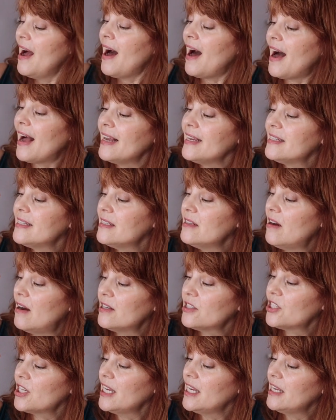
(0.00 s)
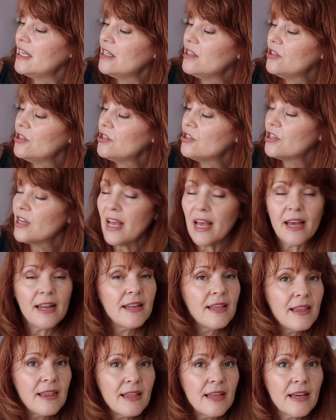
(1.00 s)
I did not change
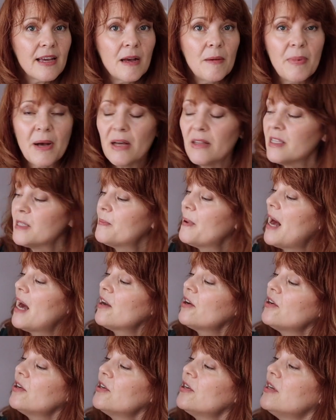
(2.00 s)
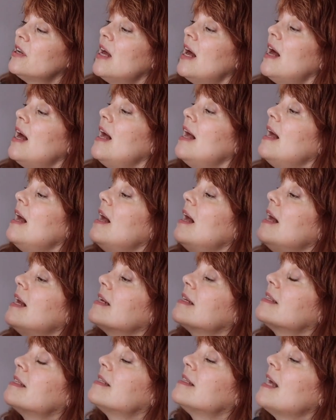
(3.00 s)
anything about this pattern
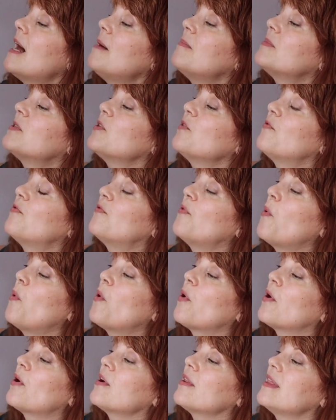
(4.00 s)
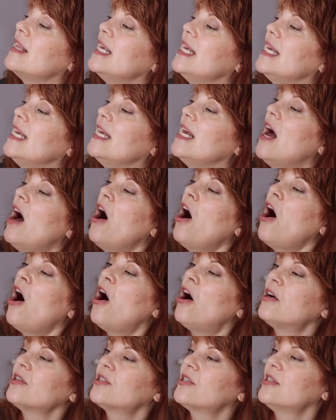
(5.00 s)
except for the
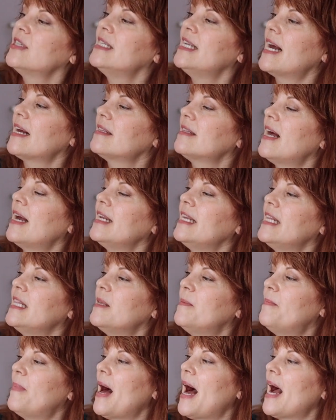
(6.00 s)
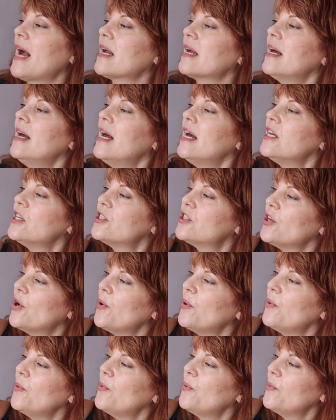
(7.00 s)
halter neckline in the back.
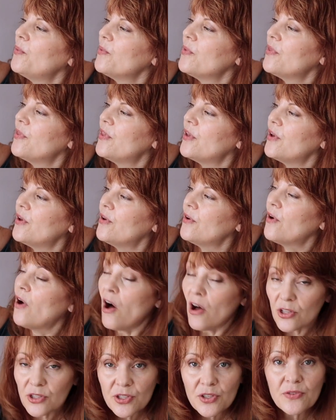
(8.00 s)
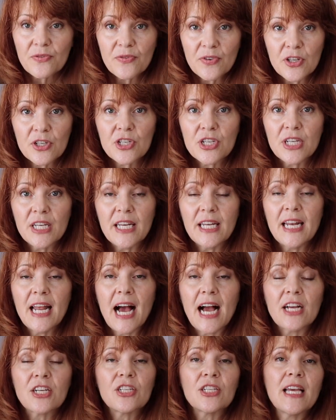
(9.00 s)
So the halter version
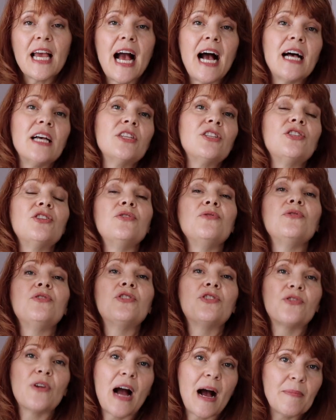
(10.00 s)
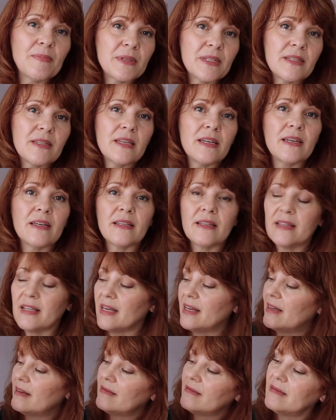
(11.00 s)
actually has 2 straps
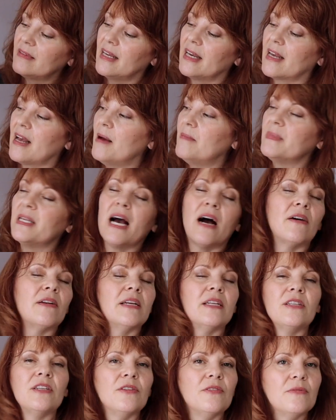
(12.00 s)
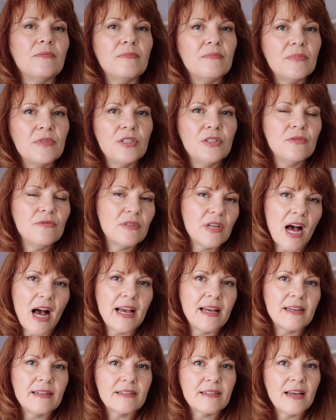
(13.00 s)
that come down and you tie
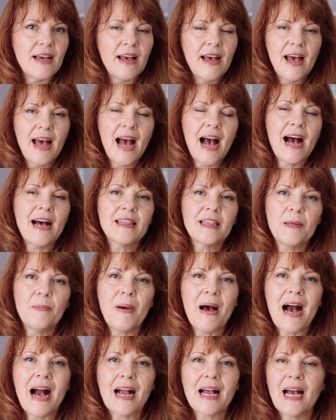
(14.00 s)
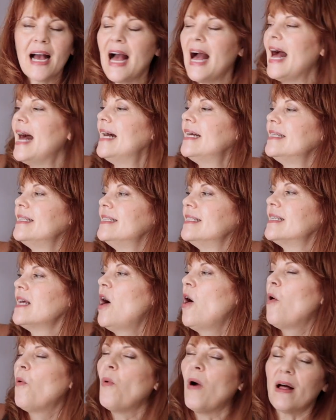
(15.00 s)
it at the back. And
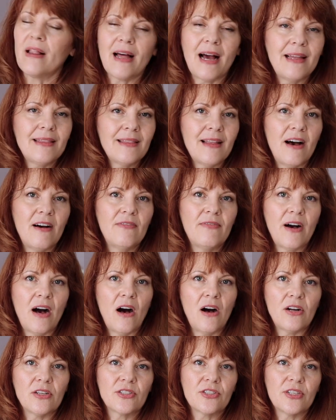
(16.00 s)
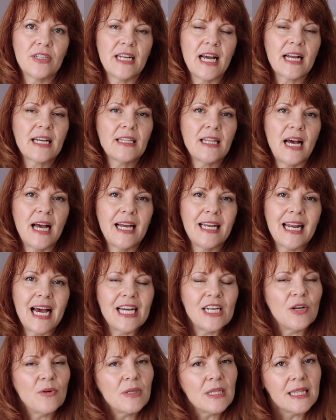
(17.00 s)
while I love a halter neckline, I
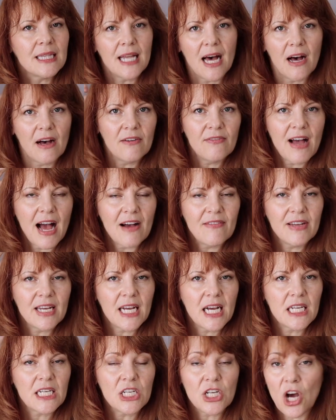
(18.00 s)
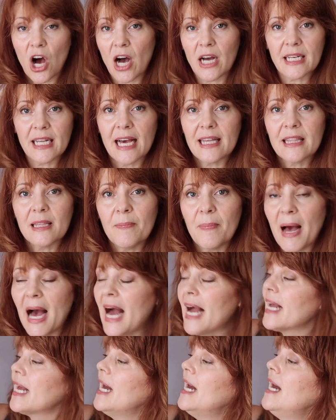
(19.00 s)
don't love having a knot at the
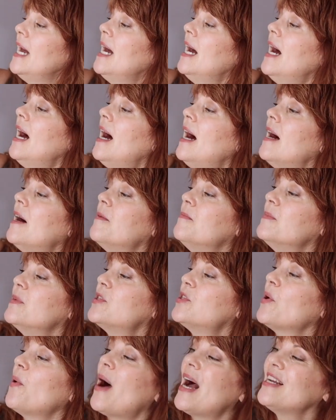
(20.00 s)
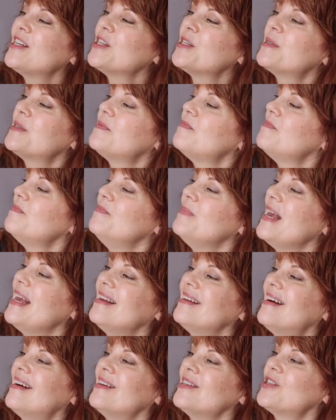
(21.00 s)
back. So I just
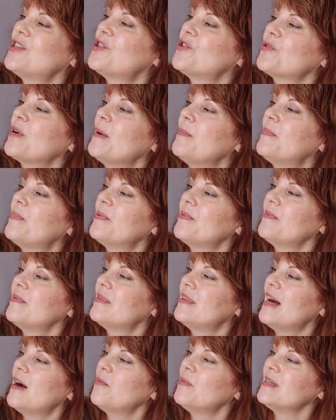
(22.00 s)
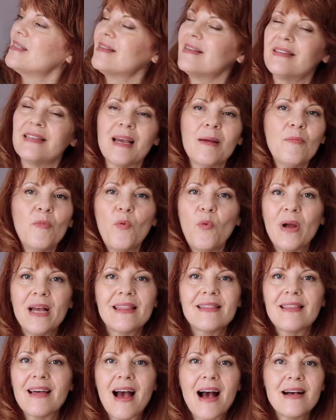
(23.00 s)
made a strip that was the same
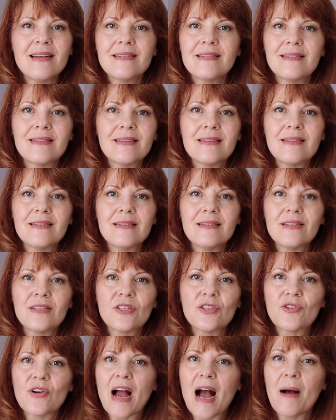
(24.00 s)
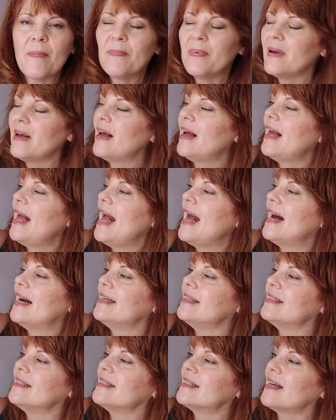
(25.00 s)
width as the strap
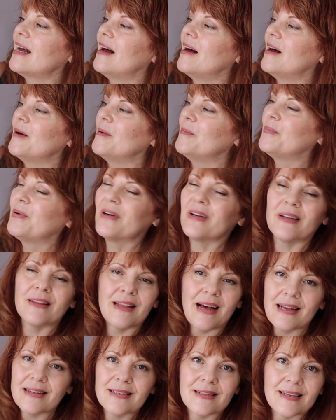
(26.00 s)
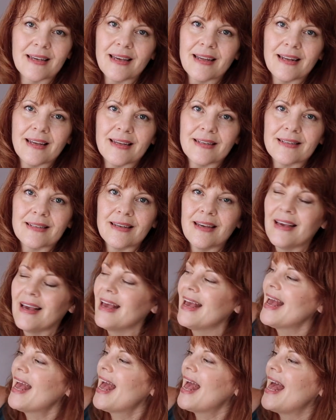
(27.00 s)
and put elastic in it.
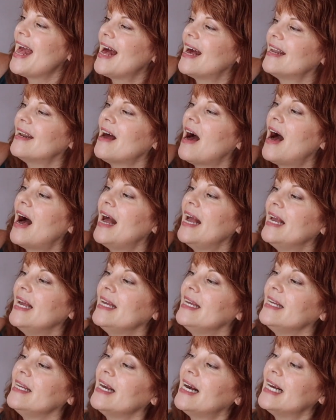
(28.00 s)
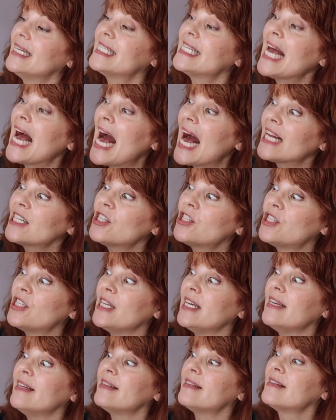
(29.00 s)
And I attached
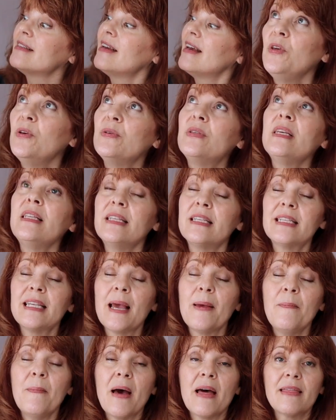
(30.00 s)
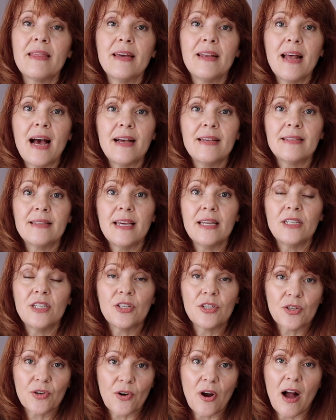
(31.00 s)
it using the same method as they
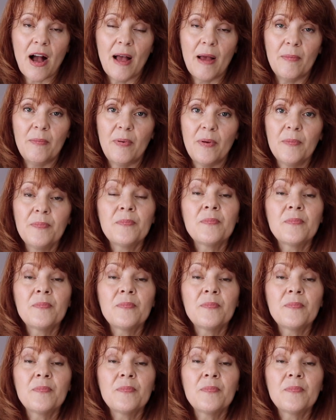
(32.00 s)
describe